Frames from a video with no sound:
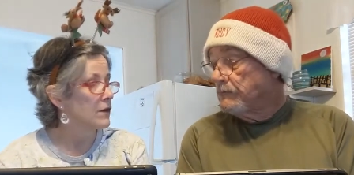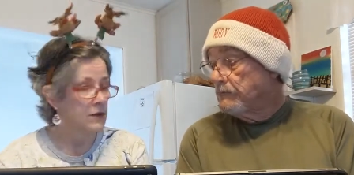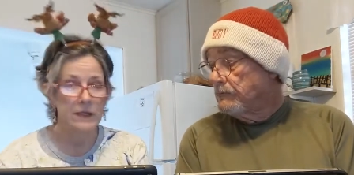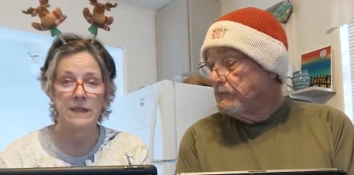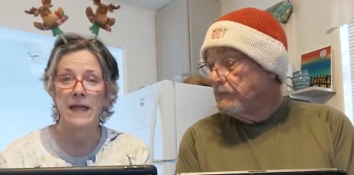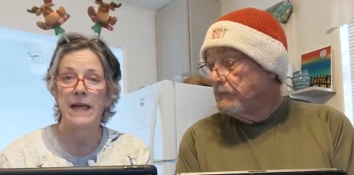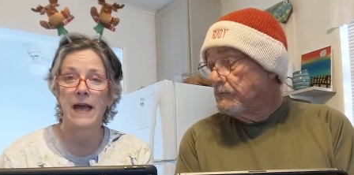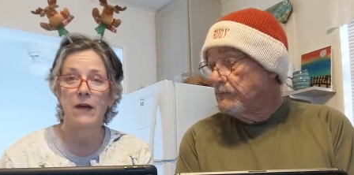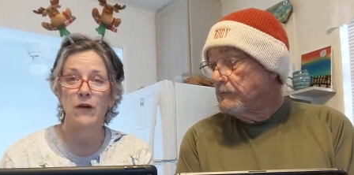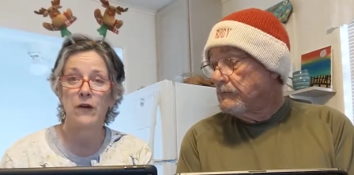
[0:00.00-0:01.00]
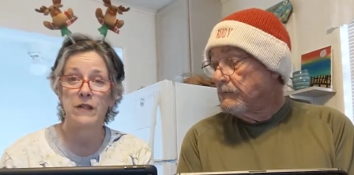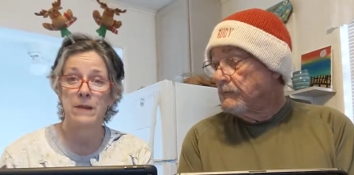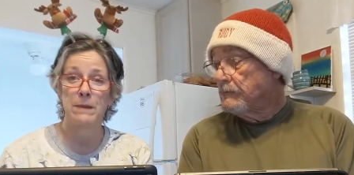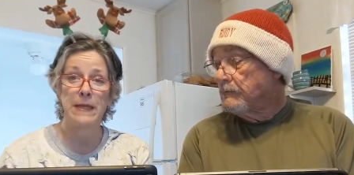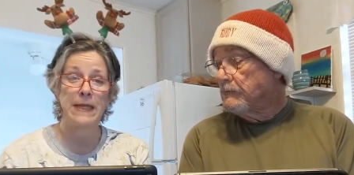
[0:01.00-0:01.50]
Speaker 1: to set out on, to
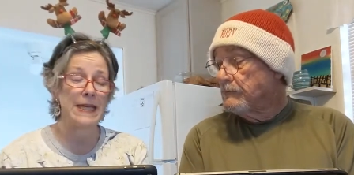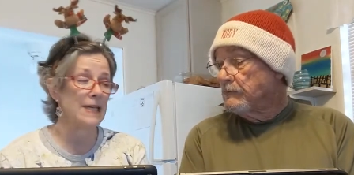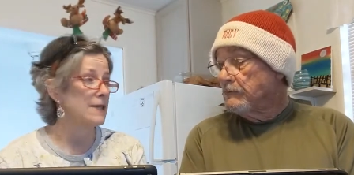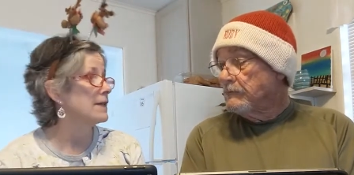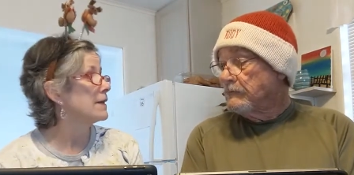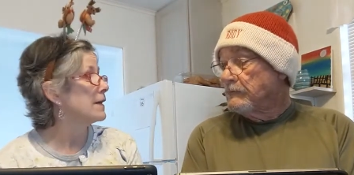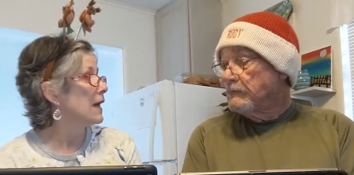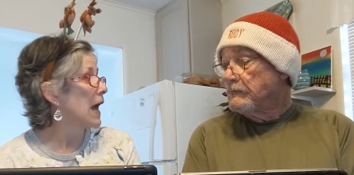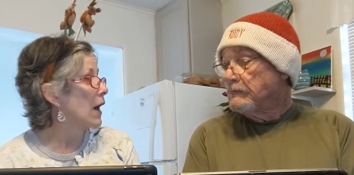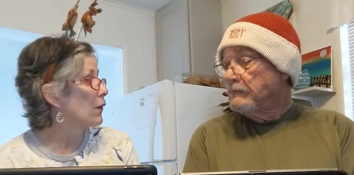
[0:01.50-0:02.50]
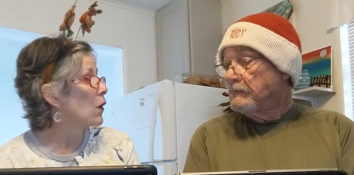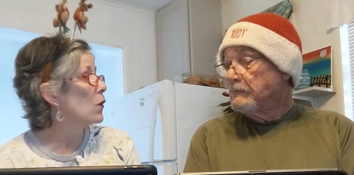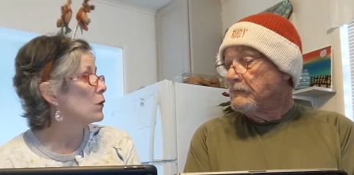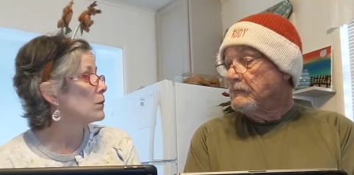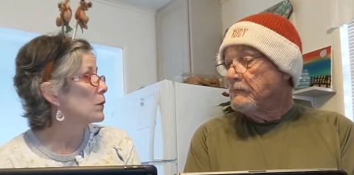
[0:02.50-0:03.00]
begin our
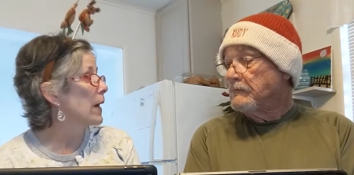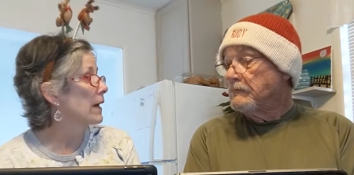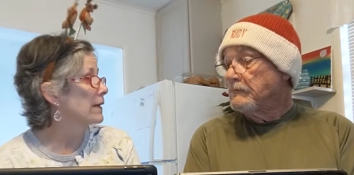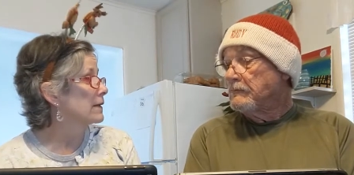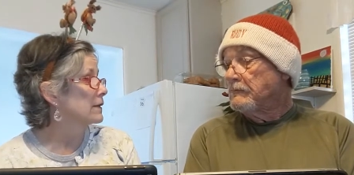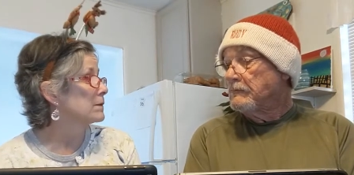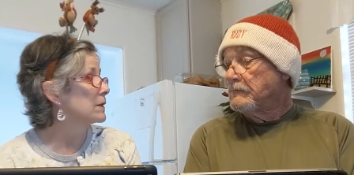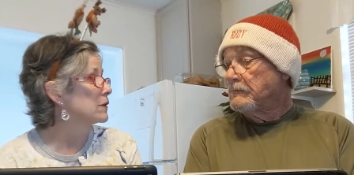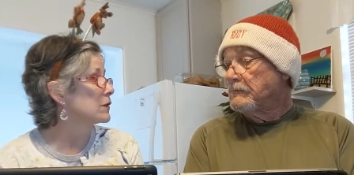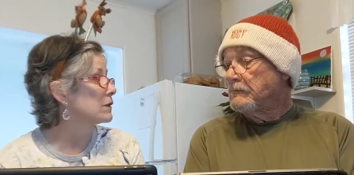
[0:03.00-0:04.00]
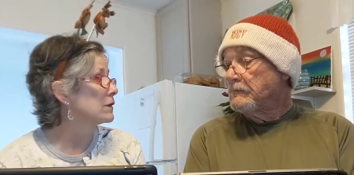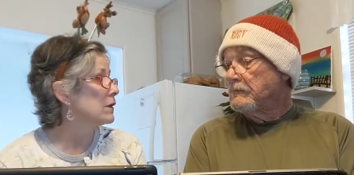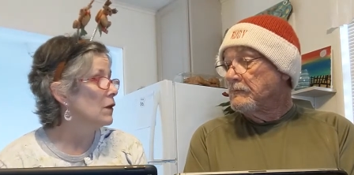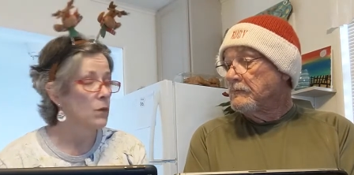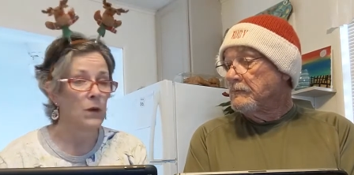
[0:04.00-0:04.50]
own miraculous mission
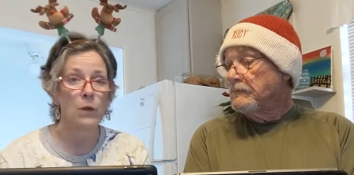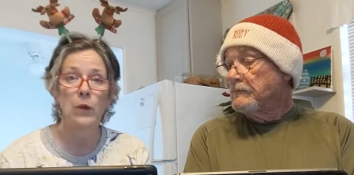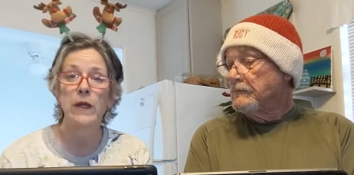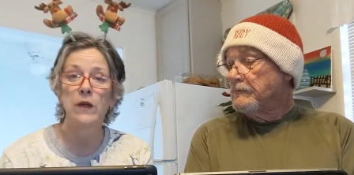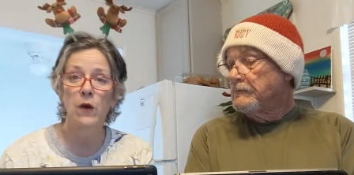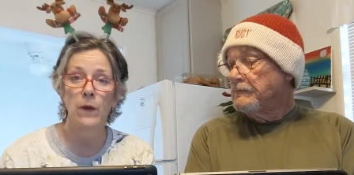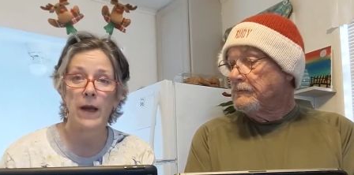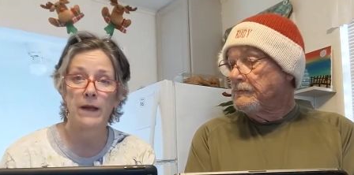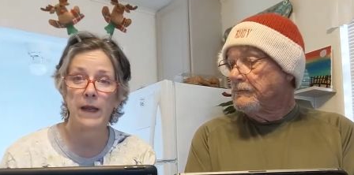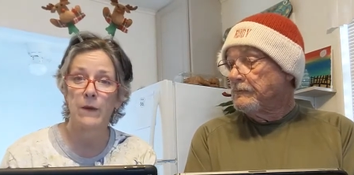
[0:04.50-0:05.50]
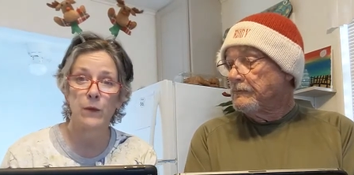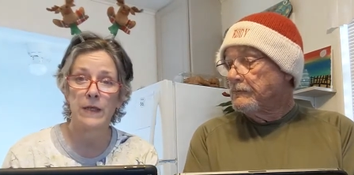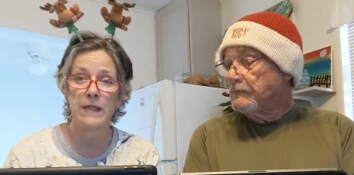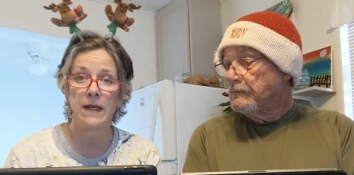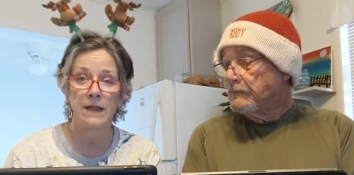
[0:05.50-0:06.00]
where we go out and we
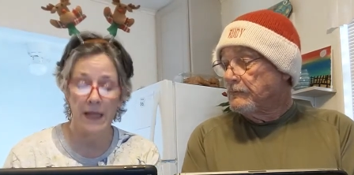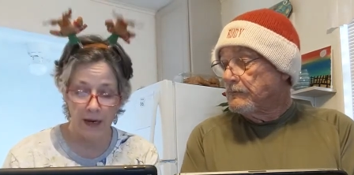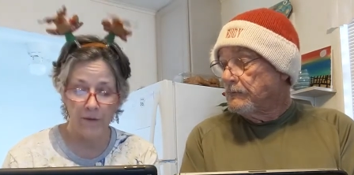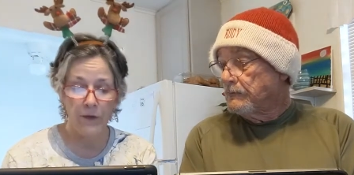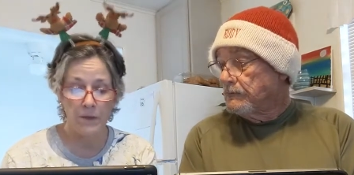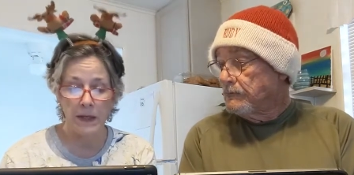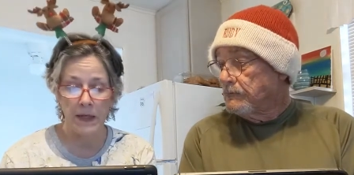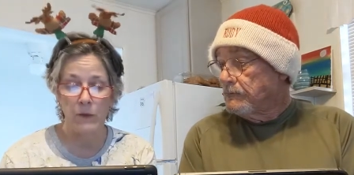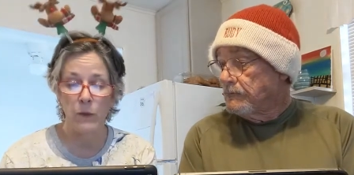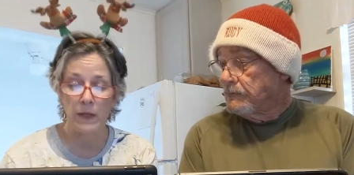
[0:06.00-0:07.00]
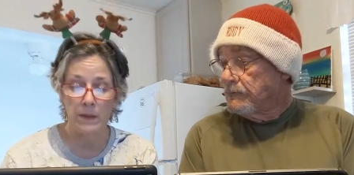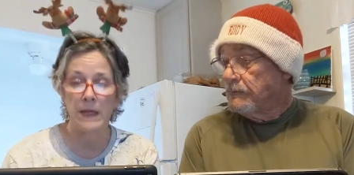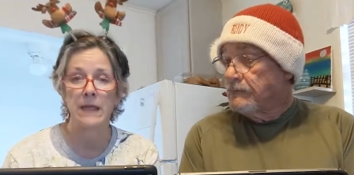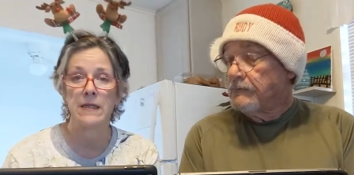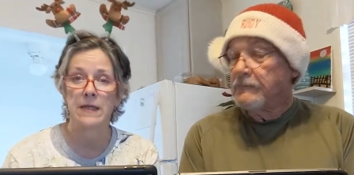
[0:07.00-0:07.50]
tell everybody we
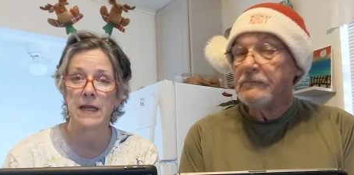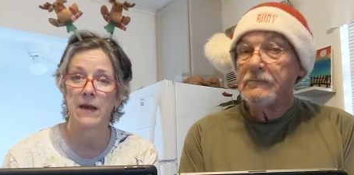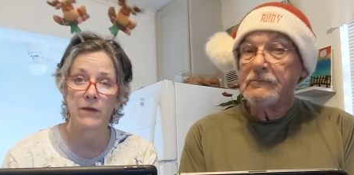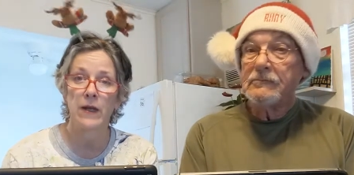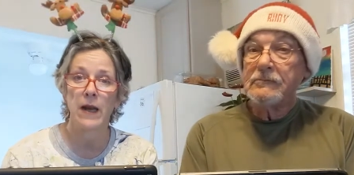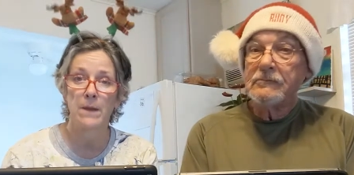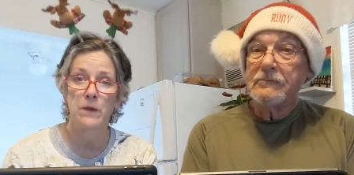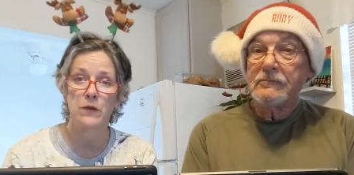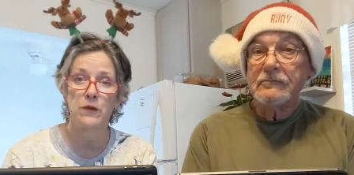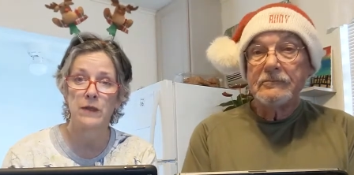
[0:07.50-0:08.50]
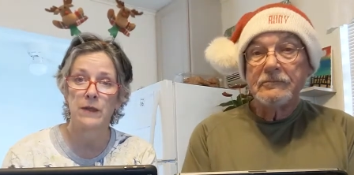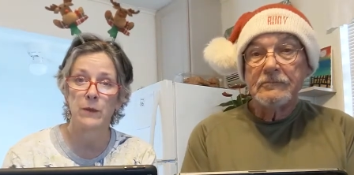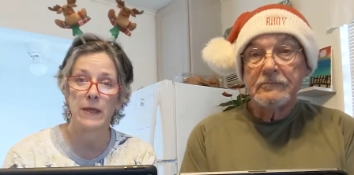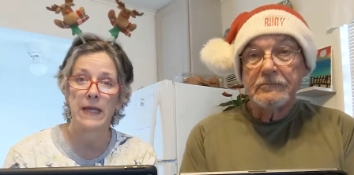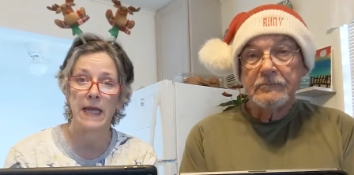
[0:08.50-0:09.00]
meet, every opportunity
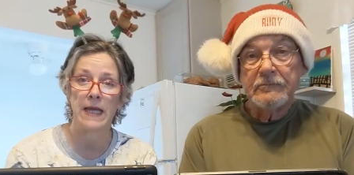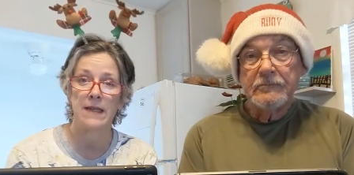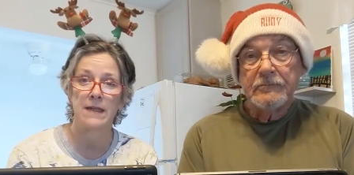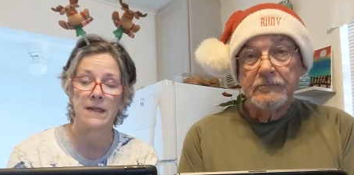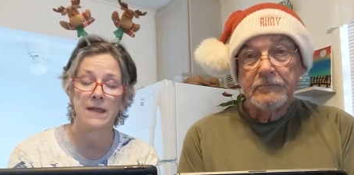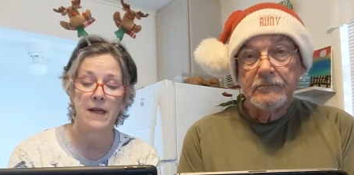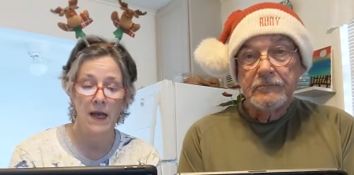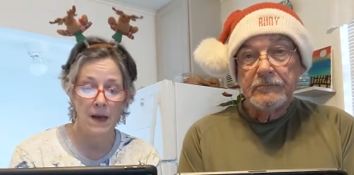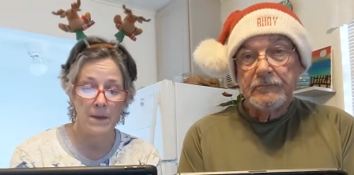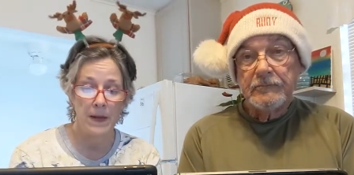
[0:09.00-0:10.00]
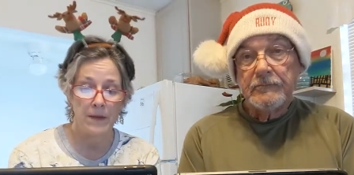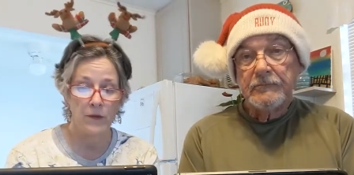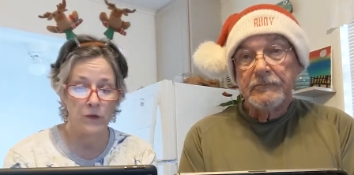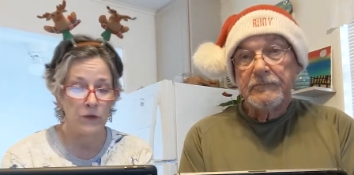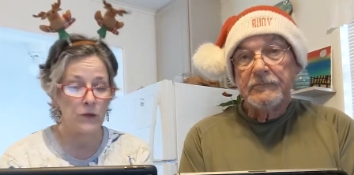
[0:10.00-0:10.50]
we can, about the
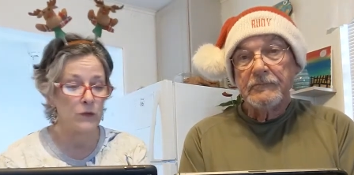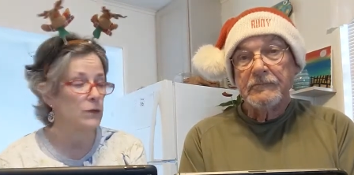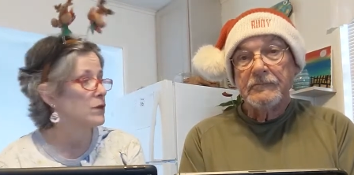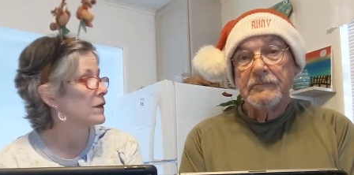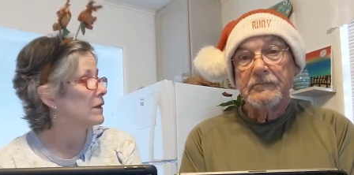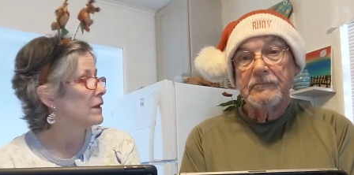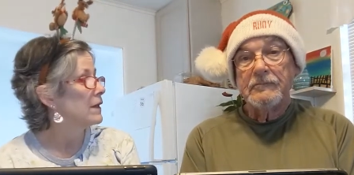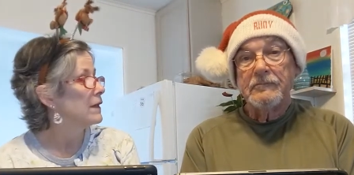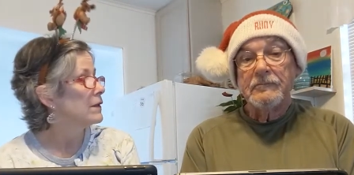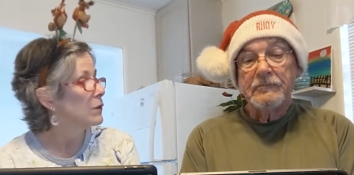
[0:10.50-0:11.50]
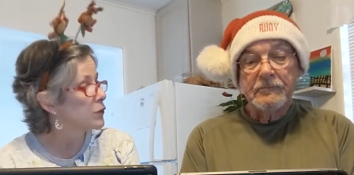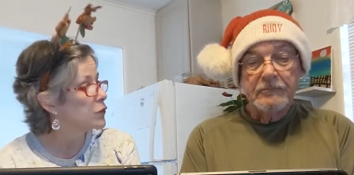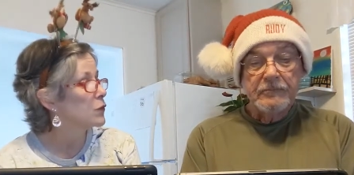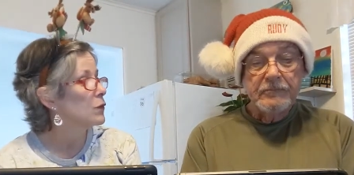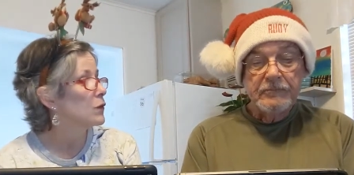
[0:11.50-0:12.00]
good news, the
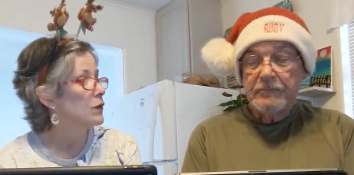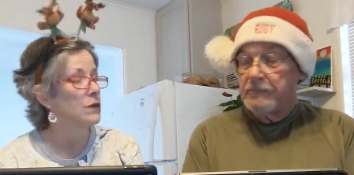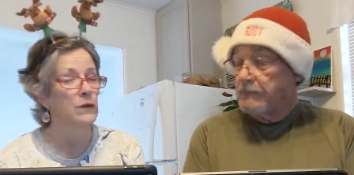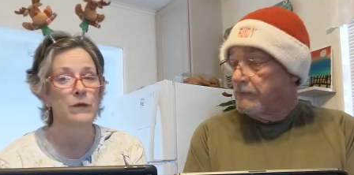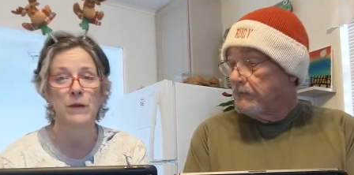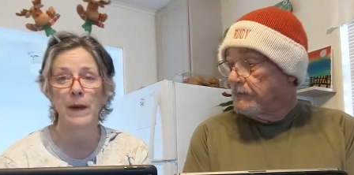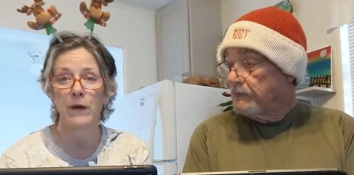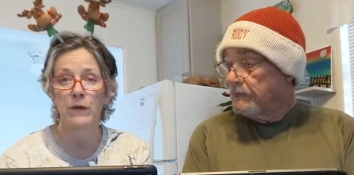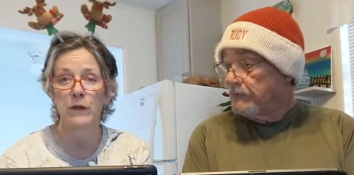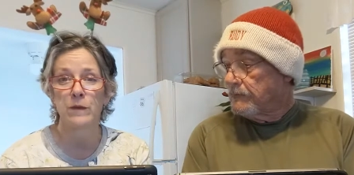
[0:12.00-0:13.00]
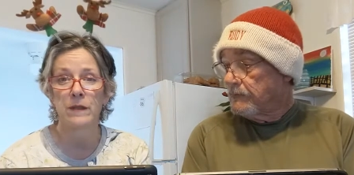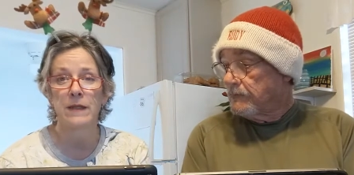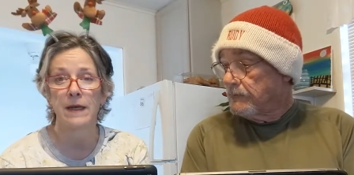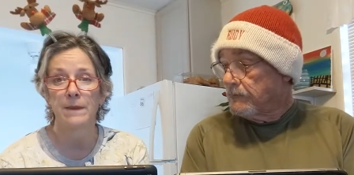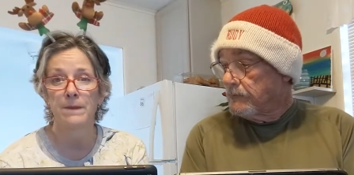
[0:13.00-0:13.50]
true good news about Christmas
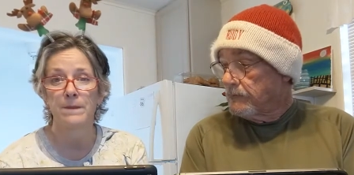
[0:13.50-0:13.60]
time.